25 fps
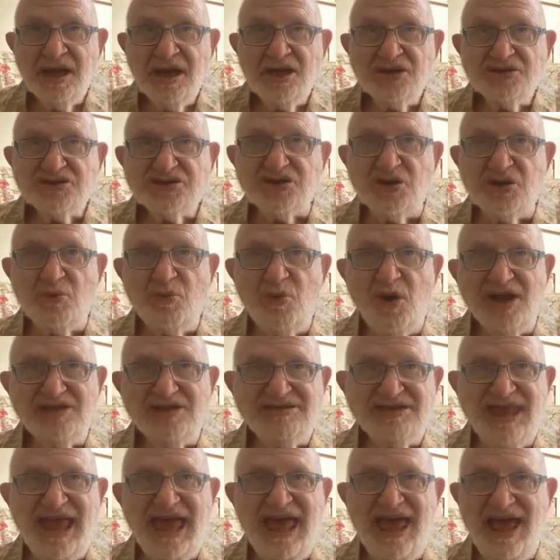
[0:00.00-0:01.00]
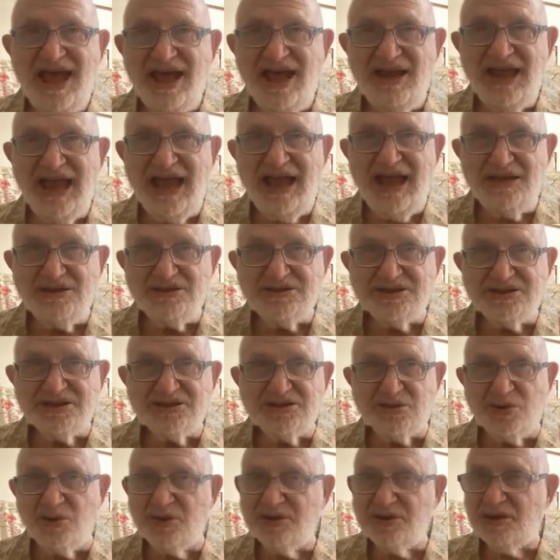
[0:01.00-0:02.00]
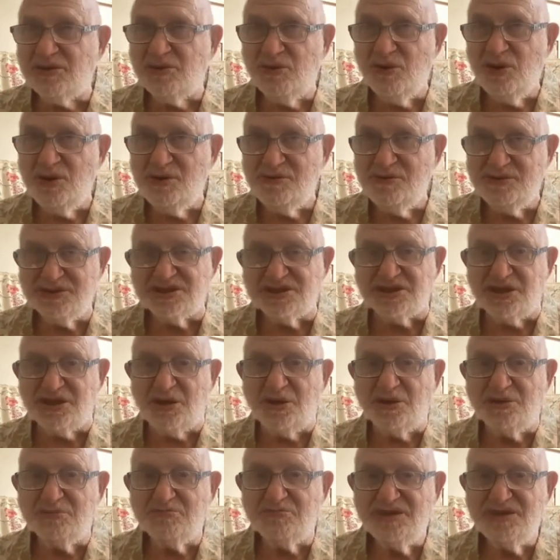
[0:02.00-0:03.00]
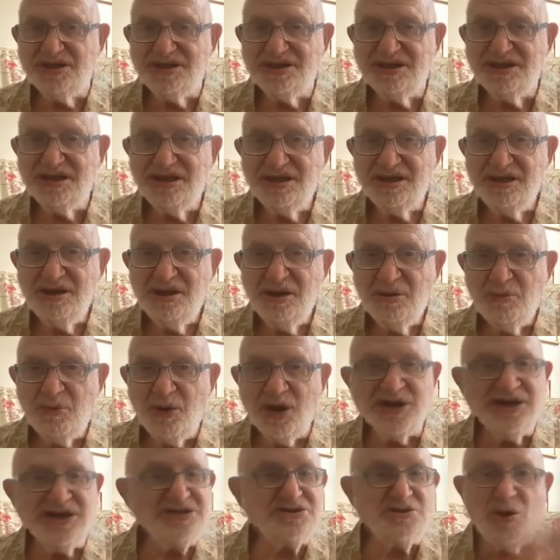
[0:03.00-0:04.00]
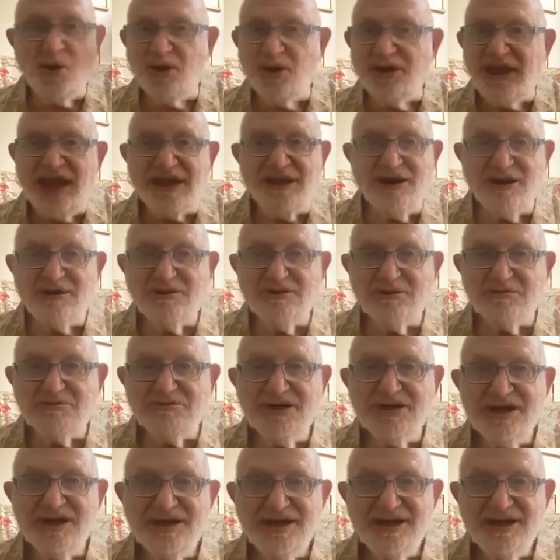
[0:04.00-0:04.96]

So what the hell else is on the chromosome? What is all that other